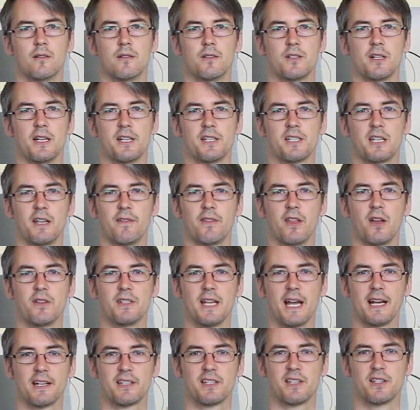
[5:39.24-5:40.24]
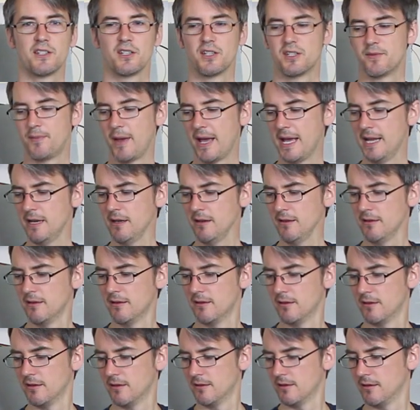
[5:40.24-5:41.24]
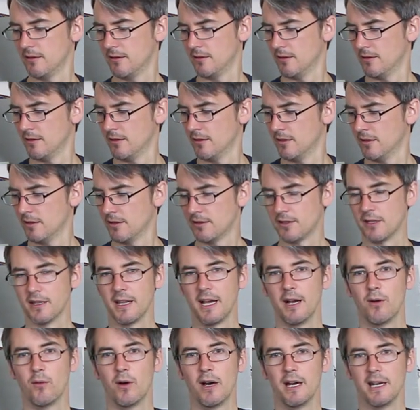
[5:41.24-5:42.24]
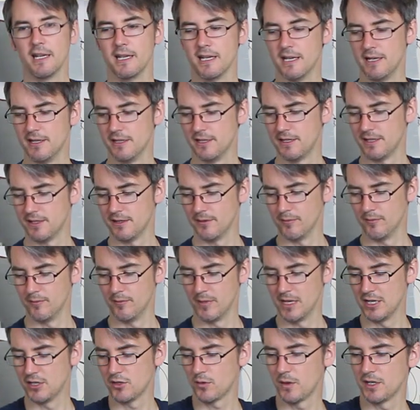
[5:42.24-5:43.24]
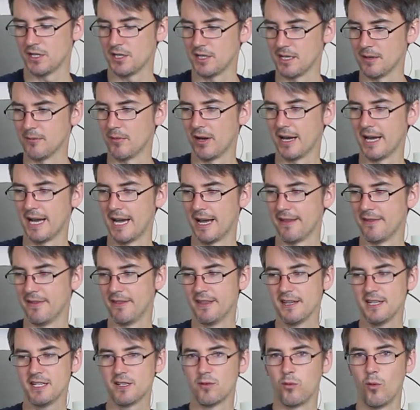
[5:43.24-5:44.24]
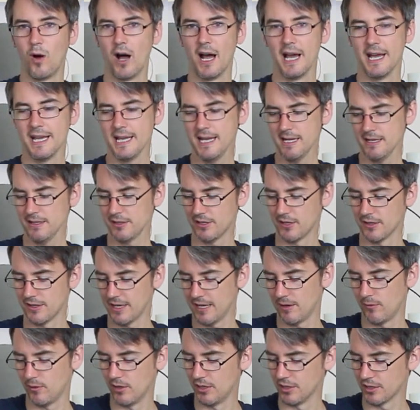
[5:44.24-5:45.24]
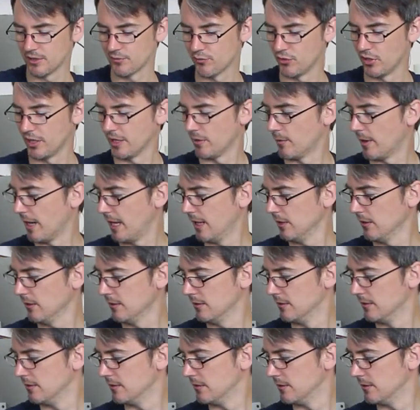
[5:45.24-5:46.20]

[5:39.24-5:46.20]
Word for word: So let's give those axes a spin. So that way is me twisting my hand this way, so that works pretty well.